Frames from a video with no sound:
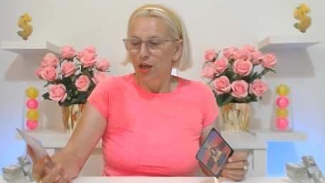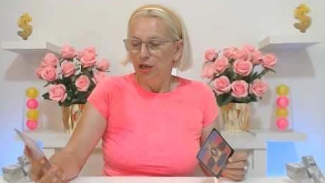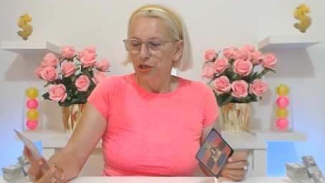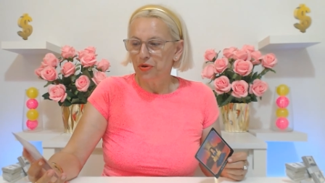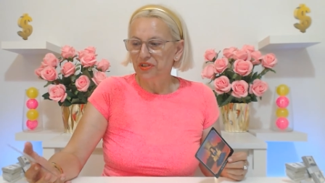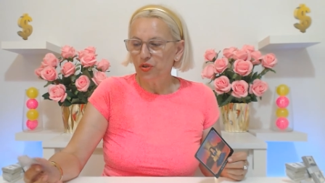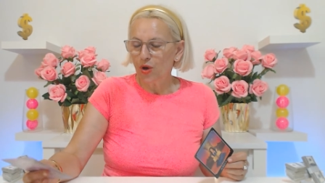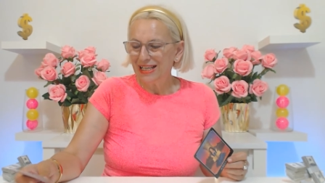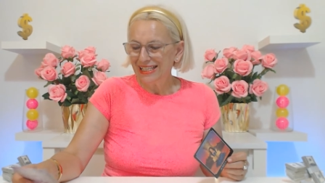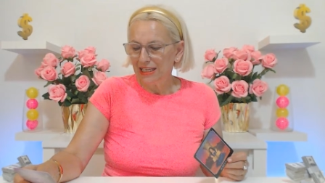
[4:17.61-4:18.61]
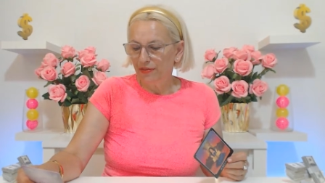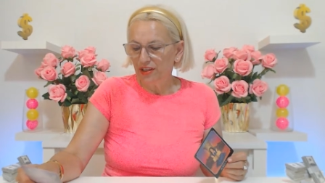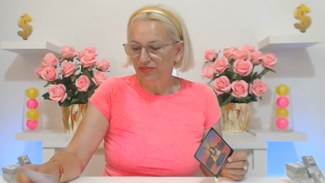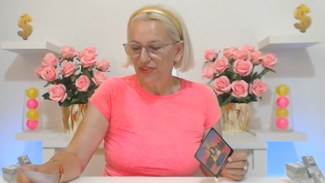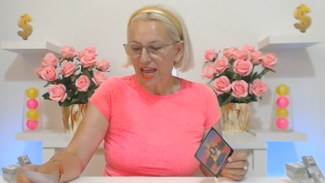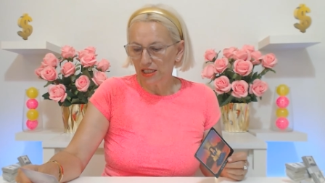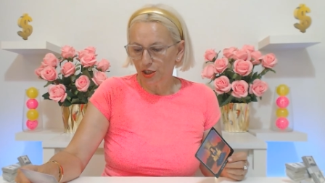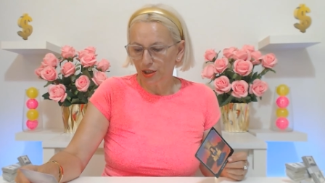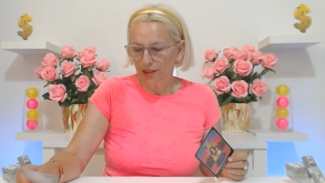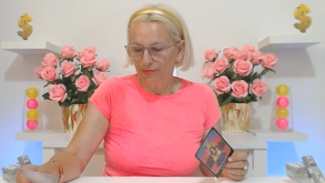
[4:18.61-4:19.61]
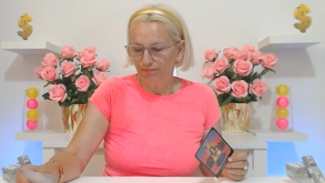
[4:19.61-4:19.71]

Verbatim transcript: You had twice the desert,